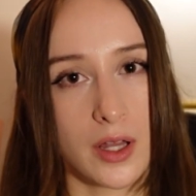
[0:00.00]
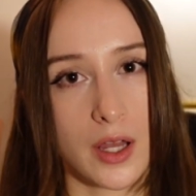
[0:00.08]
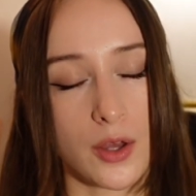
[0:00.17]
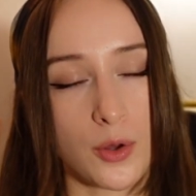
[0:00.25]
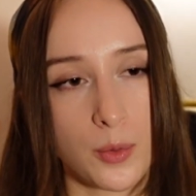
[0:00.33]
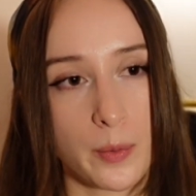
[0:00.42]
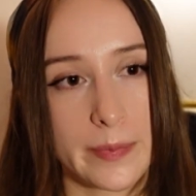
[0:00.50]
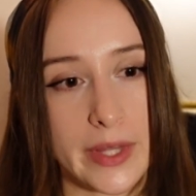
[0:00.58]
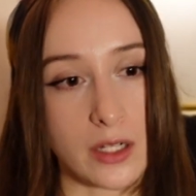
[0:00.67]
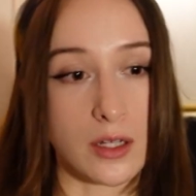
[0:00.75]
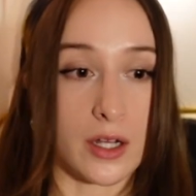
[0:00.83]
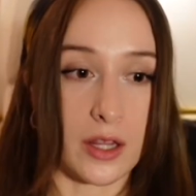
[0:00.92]
I hope that
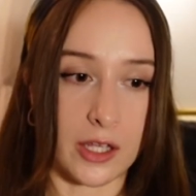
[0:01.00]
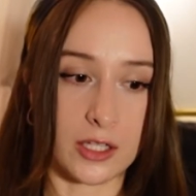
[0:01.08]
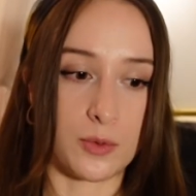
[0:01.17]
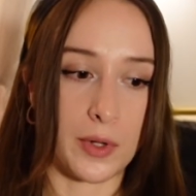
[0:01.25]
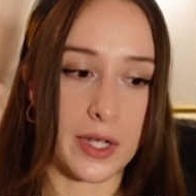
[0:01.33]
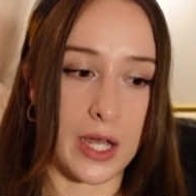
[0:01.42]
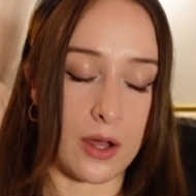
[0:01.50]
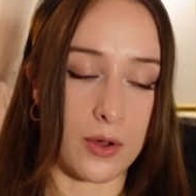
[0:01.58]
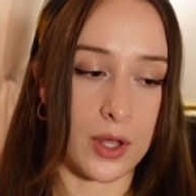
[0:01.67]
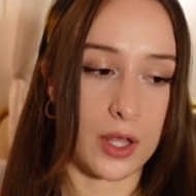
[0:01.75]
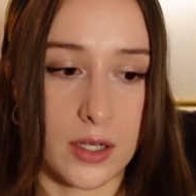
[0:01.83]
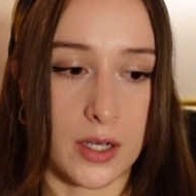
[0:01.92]
a lot of things work out,